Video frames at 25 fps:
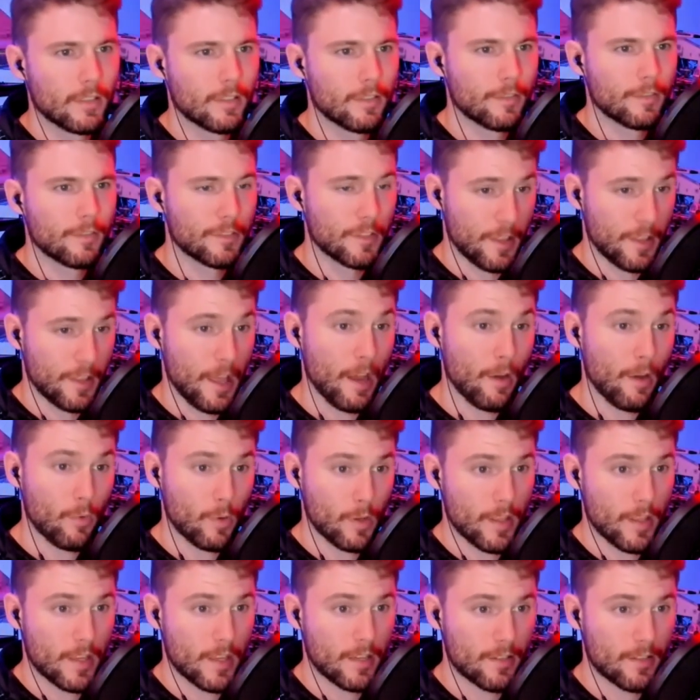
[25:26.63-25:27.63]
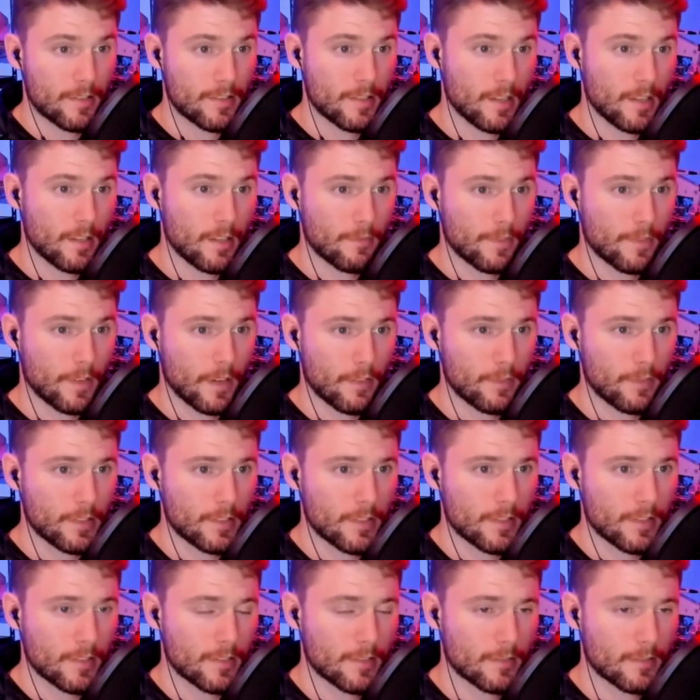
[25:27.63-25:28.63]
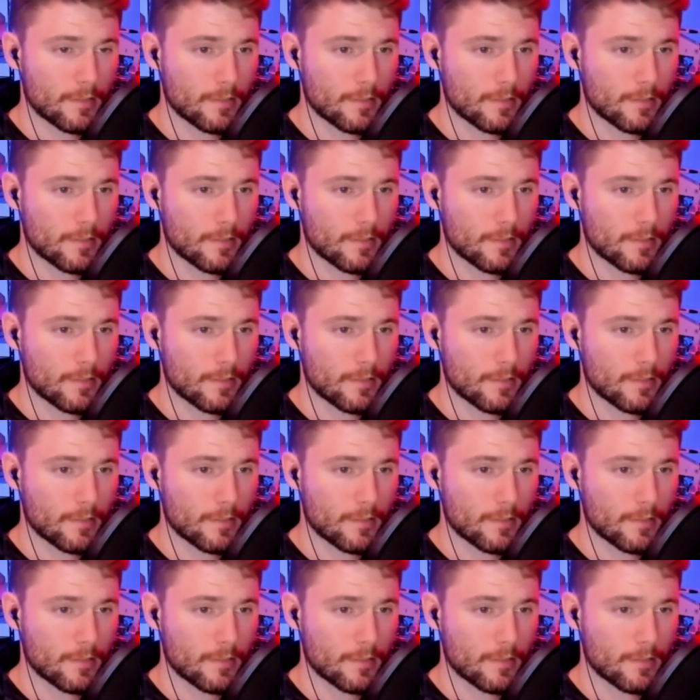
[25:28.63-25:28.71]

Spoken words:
For that one that you're seeing in front of us,